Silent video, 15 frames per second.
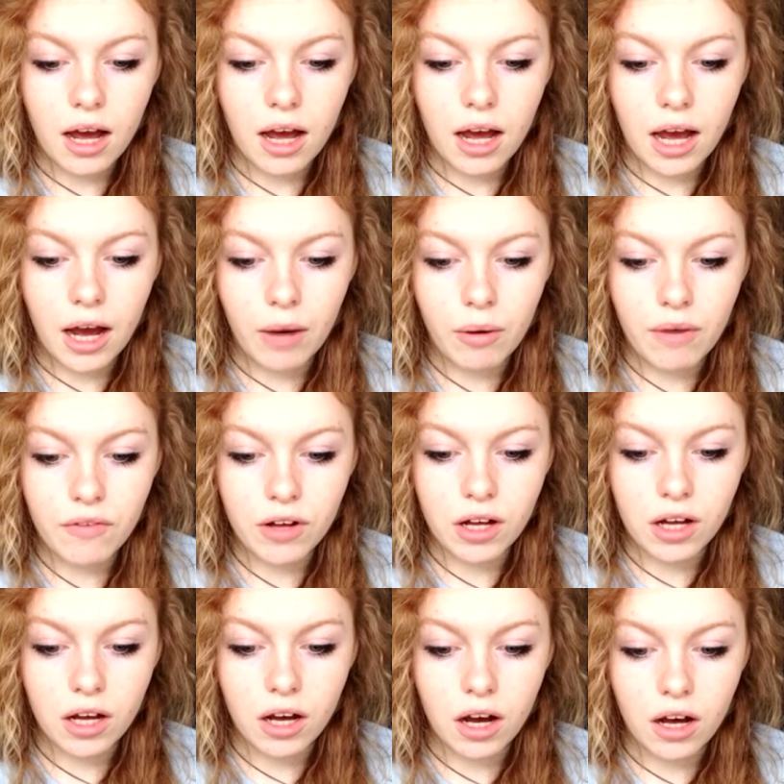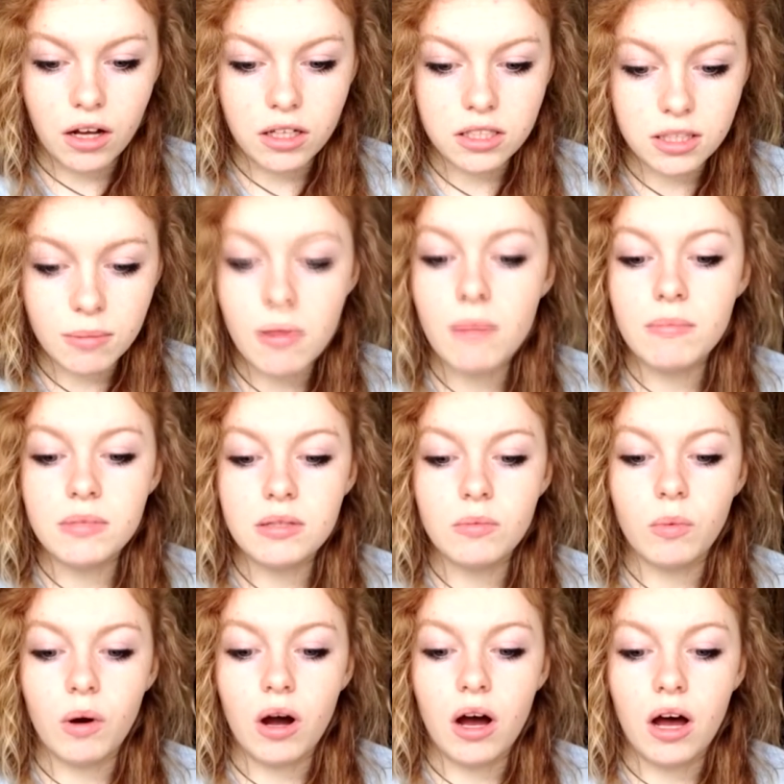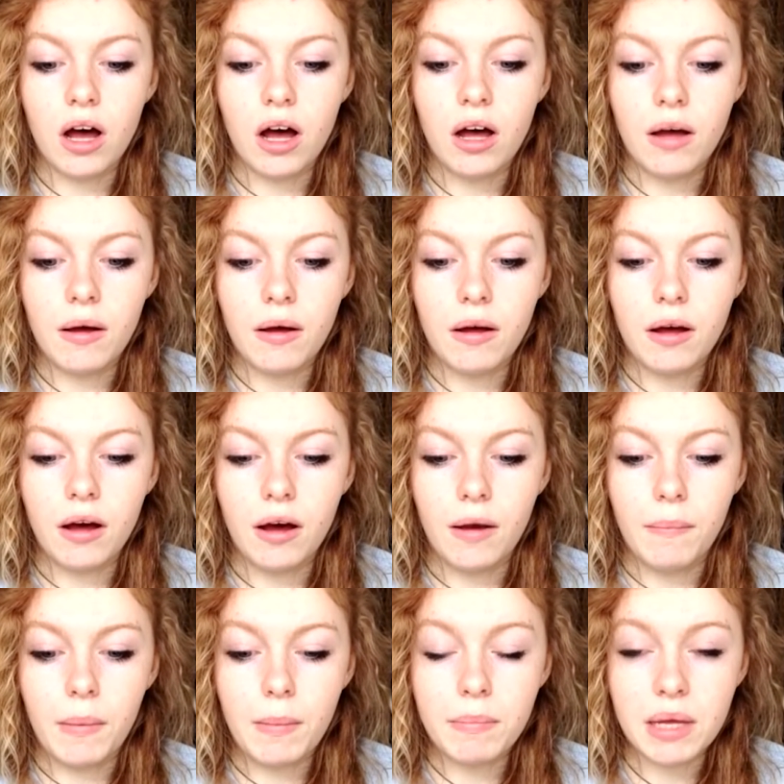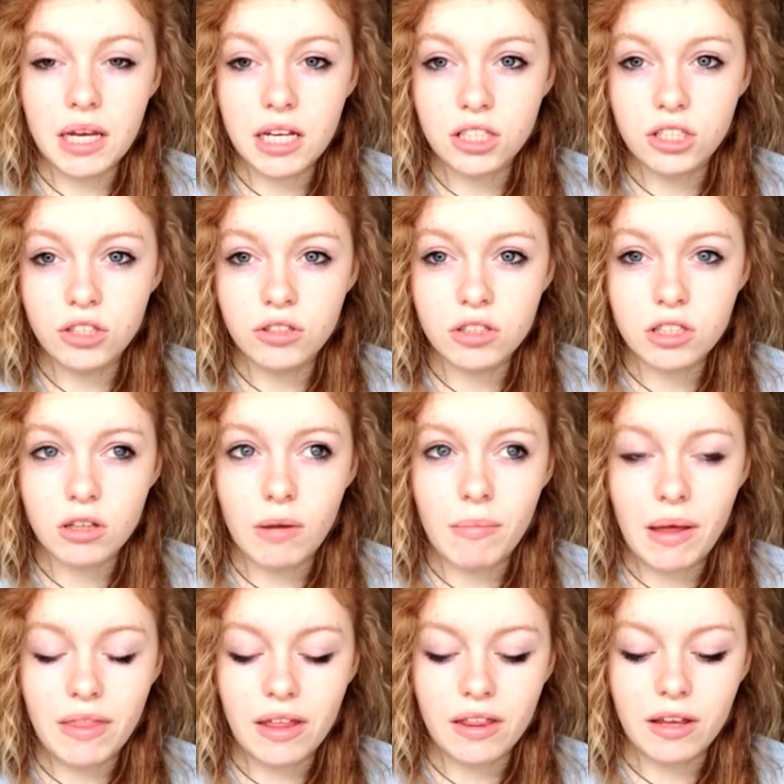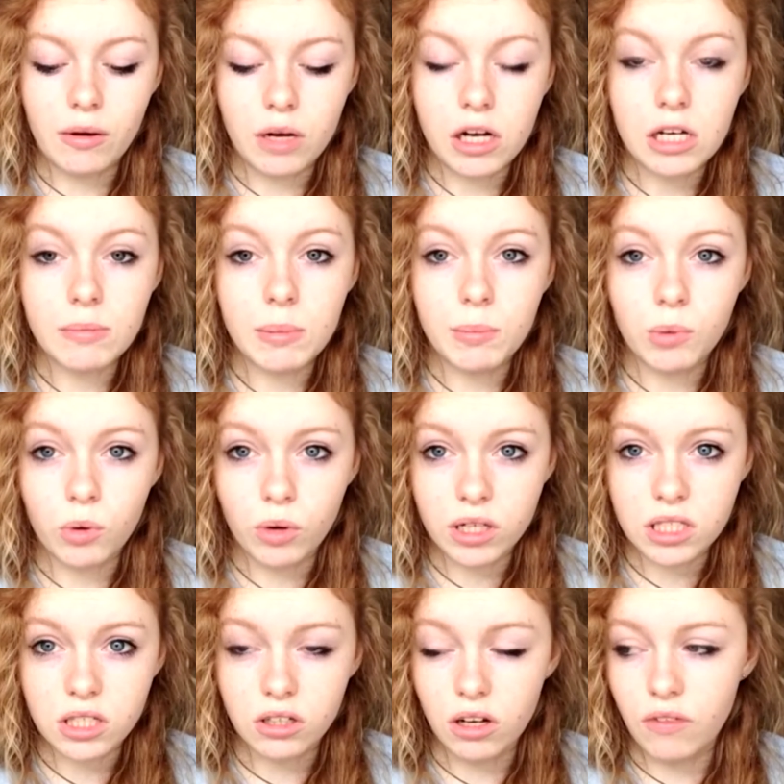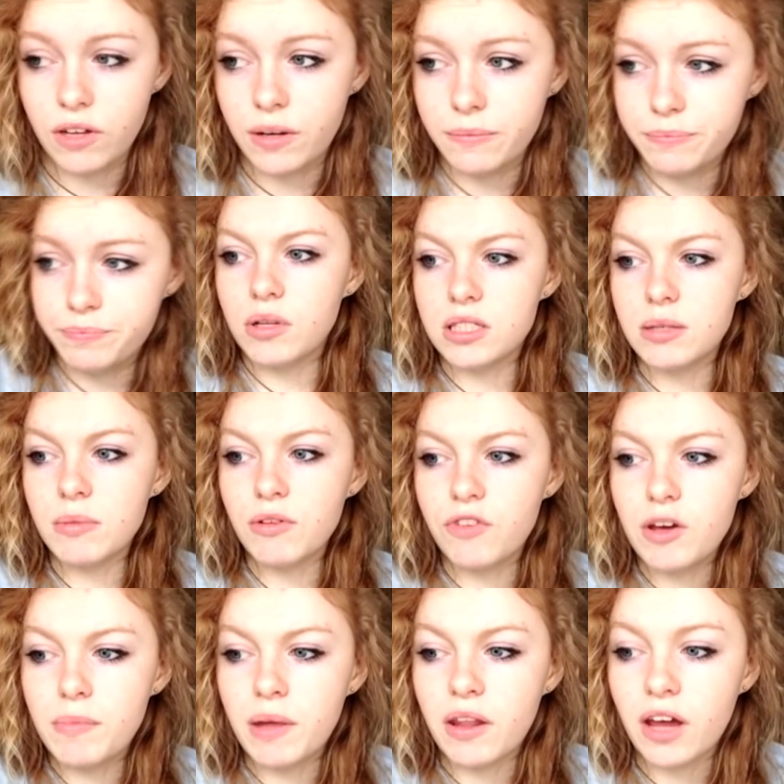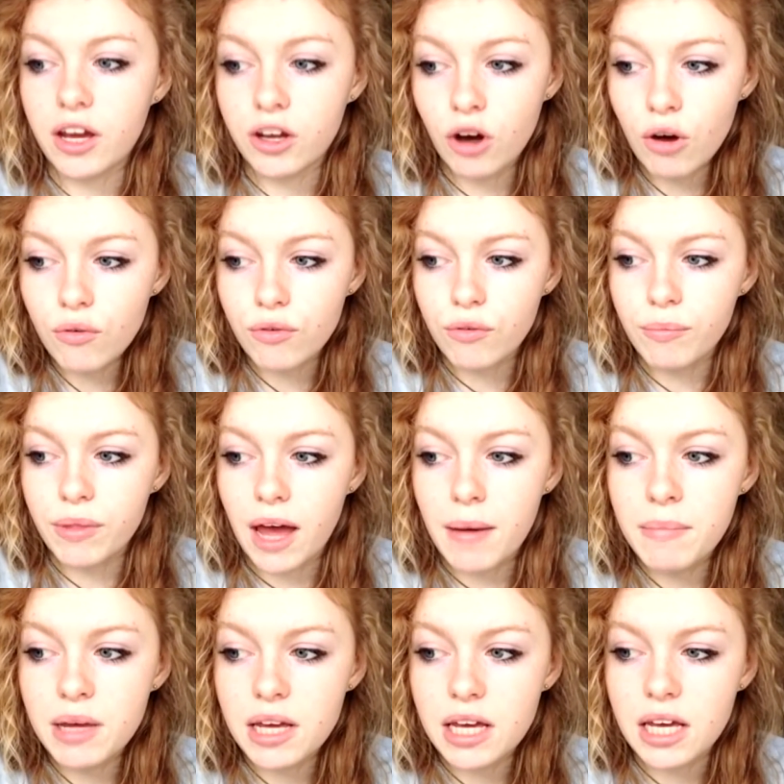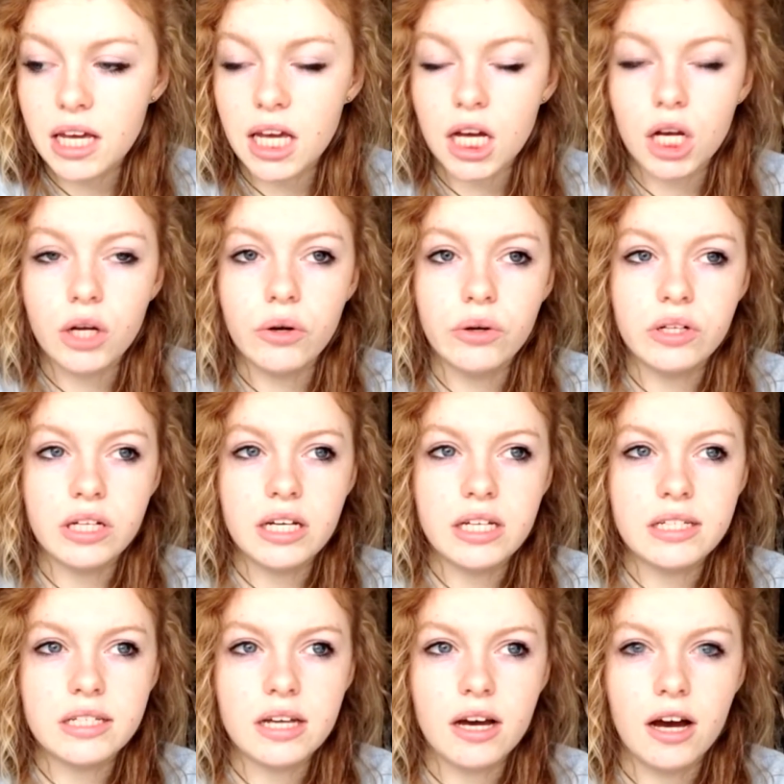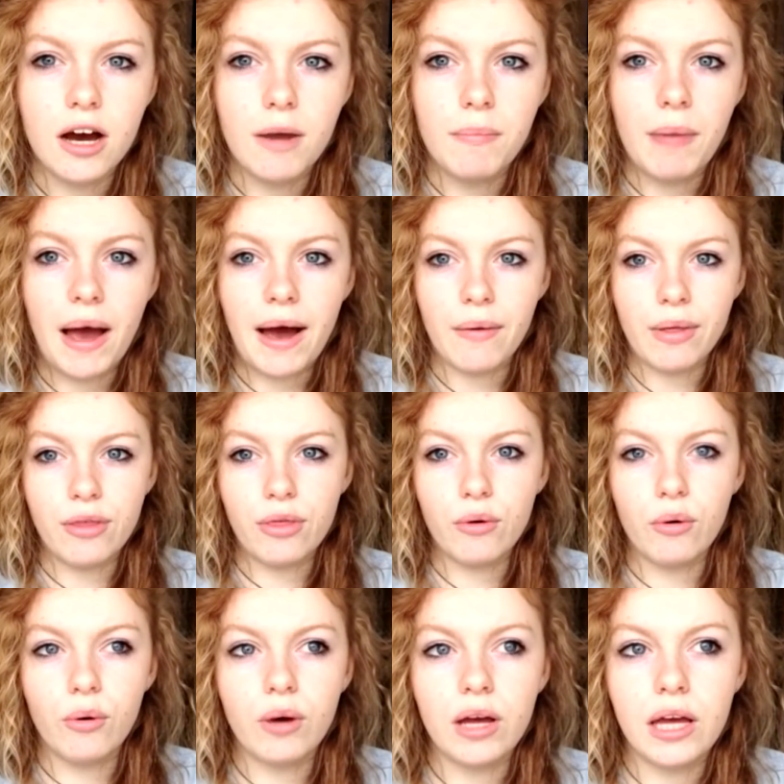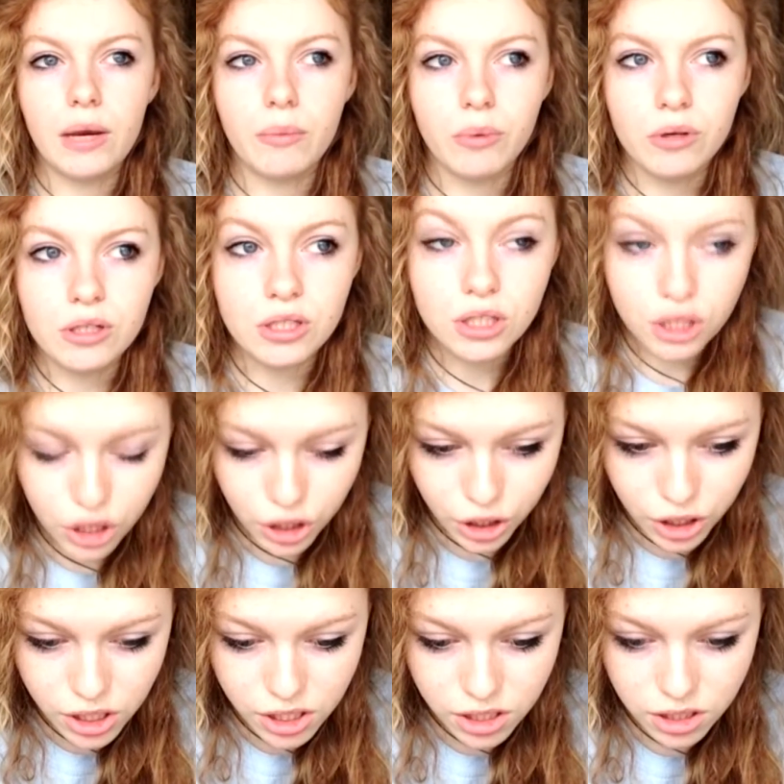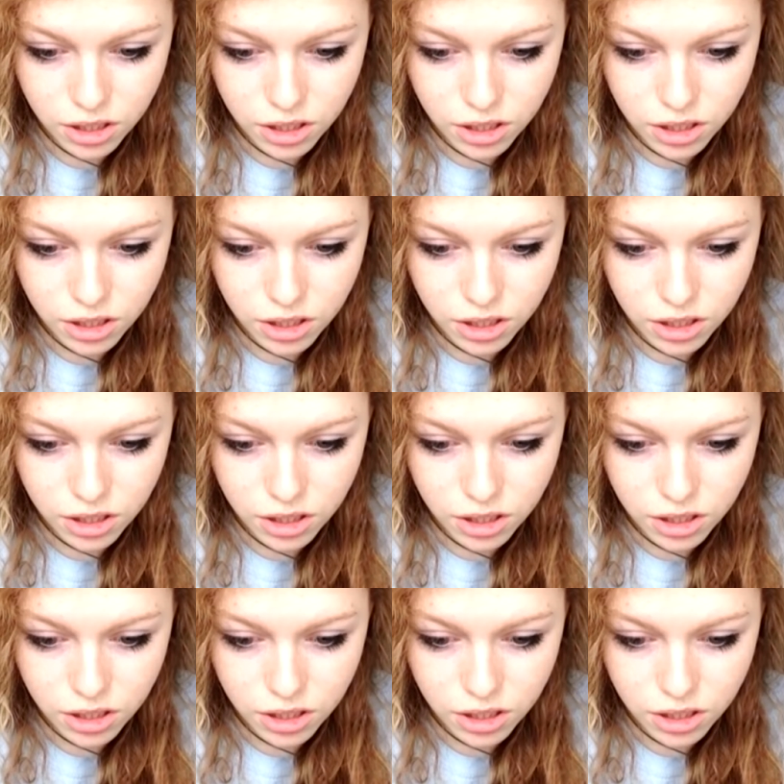However, some of them were media students, so it meant that they were going to be more critical of it. Some of the feedback that I got from them included how they thought it was good,